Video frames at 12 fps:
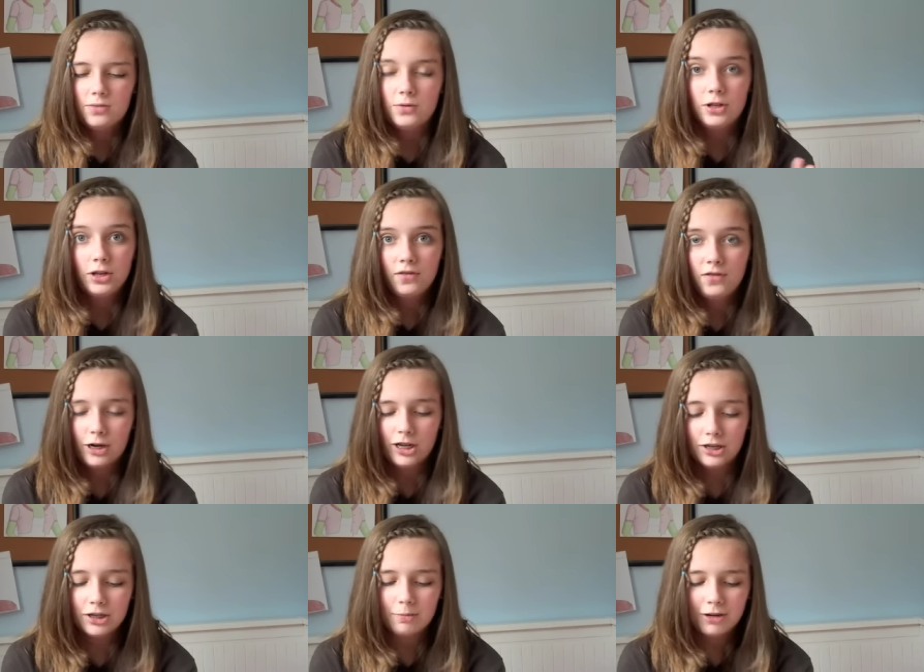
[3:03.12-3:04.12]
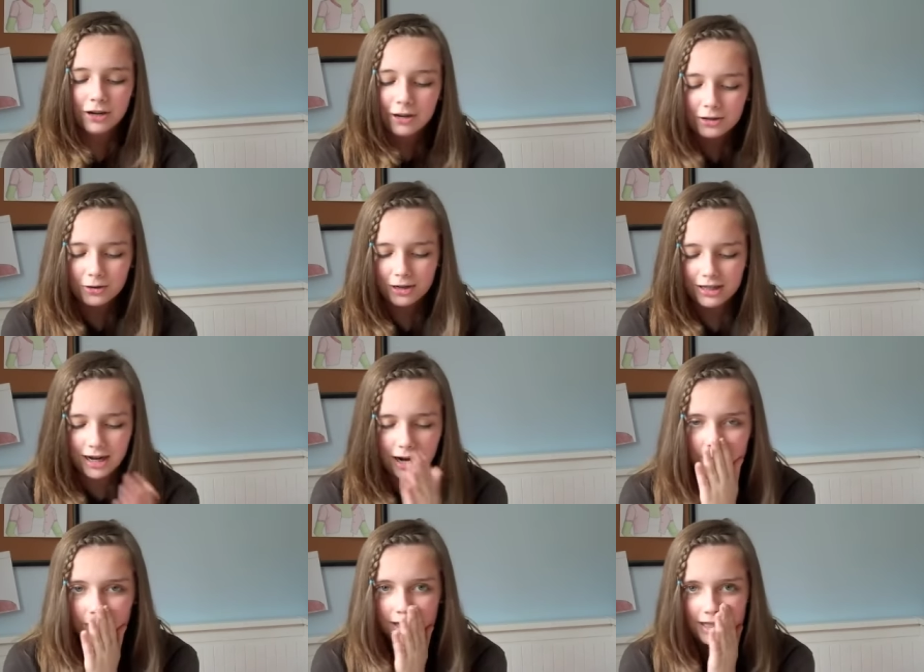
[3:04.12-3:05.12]
this really funny superhero short that
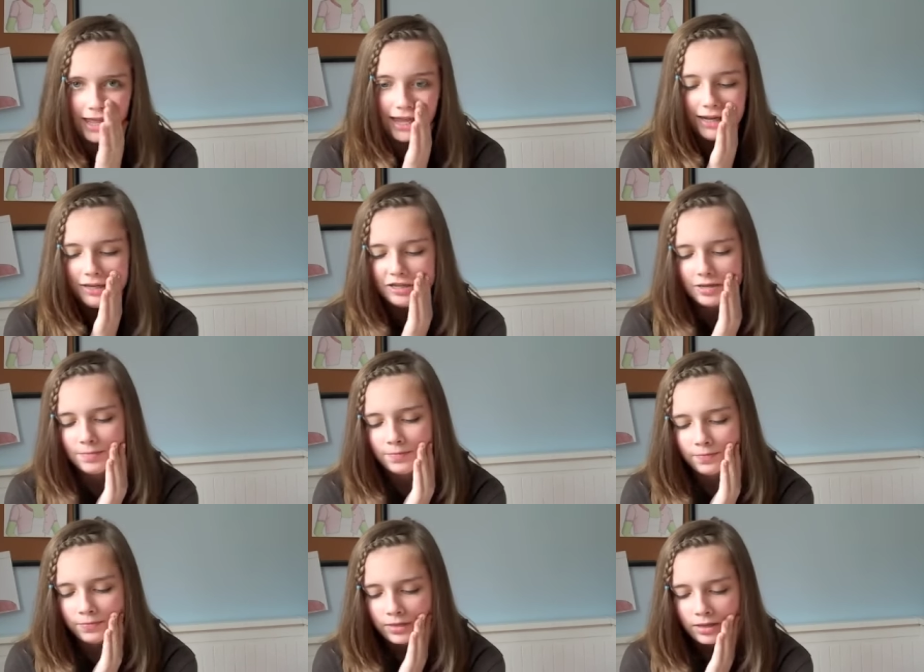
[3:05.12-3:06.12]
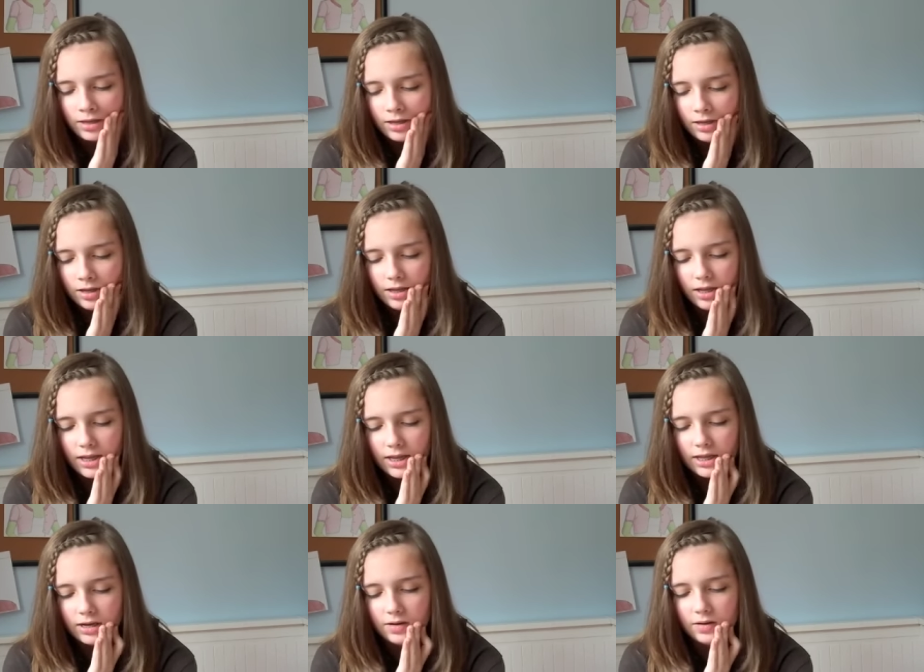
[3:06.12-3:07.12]
I really liked.
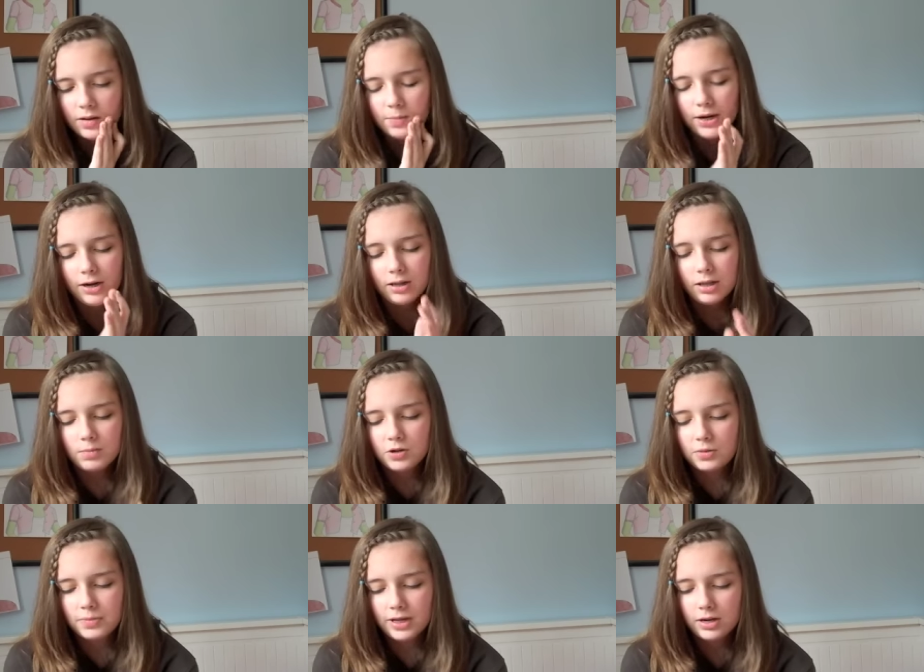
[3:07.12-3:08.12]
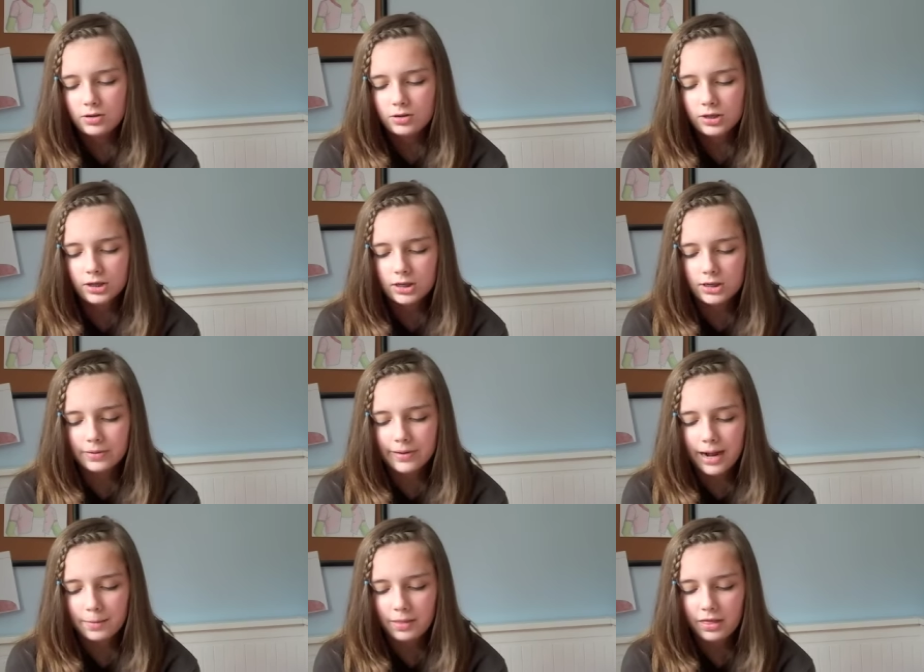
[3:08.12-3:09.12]
And apparently Blue Beetle's
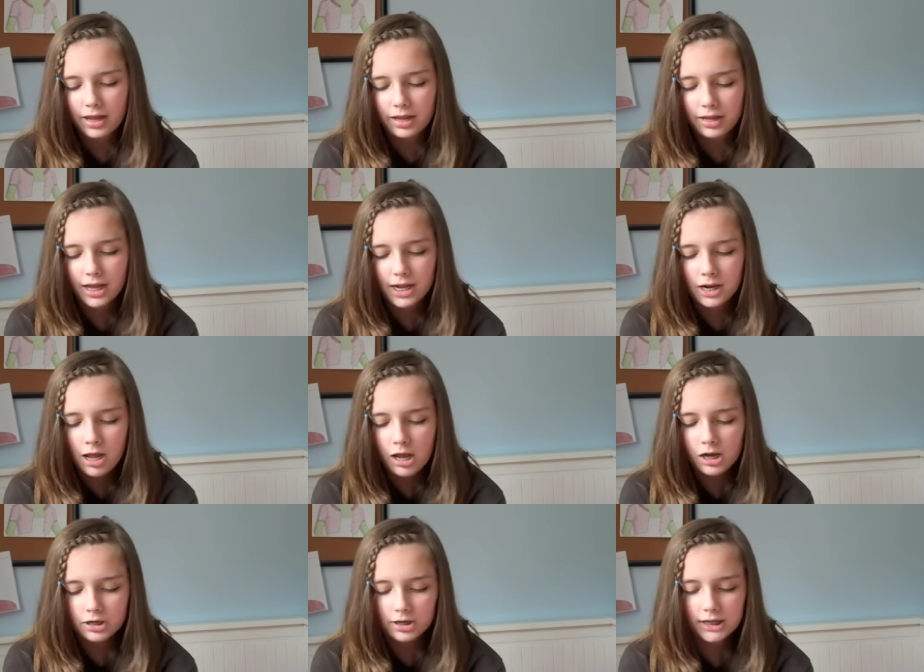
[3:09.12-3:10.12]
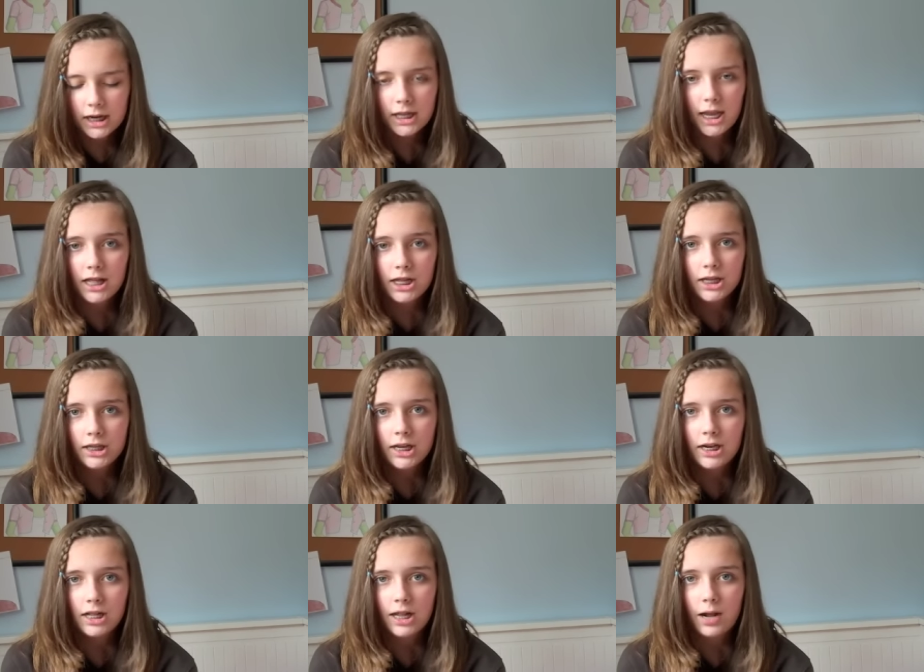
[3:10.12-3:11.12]
scarab thing can understand the aliens
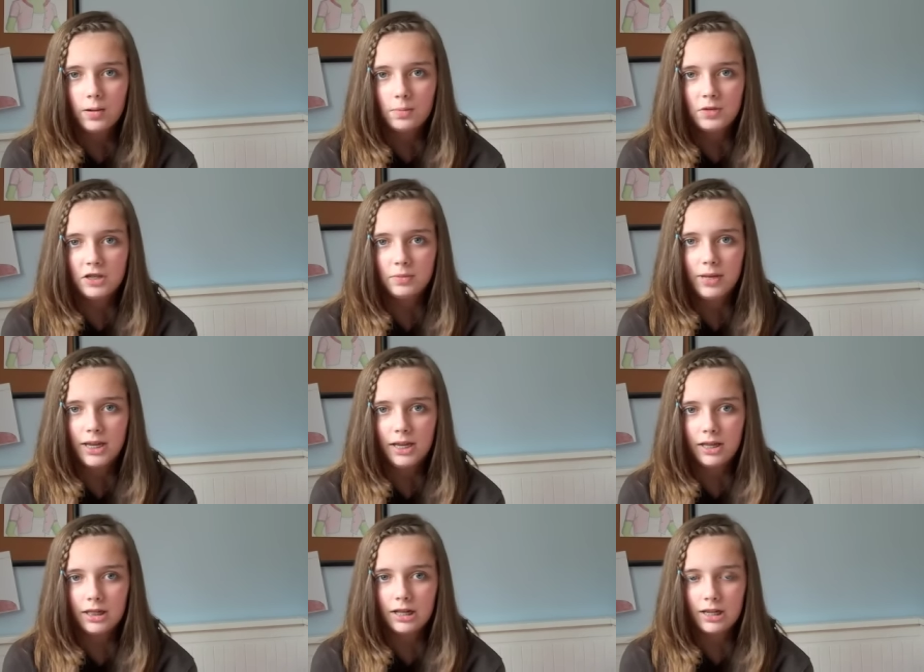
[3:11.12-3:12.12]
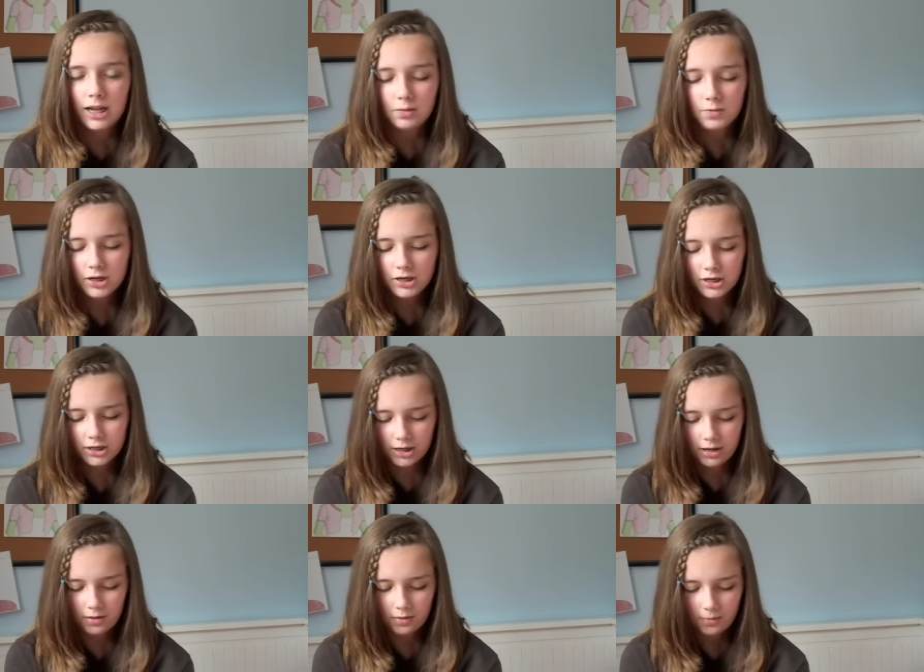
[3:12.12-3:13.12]
and allow him to speak the language,
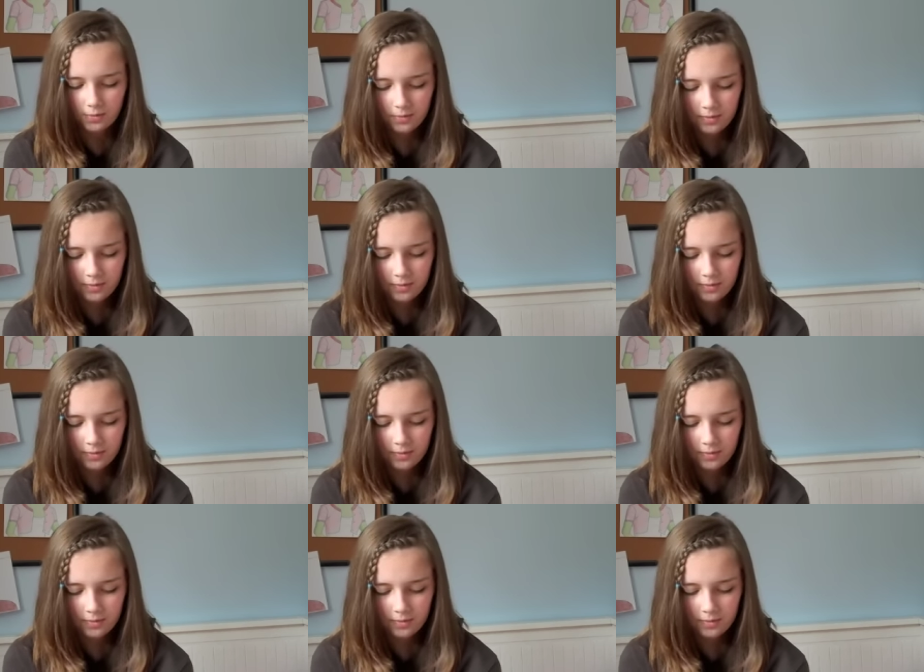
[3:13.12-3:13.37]
so...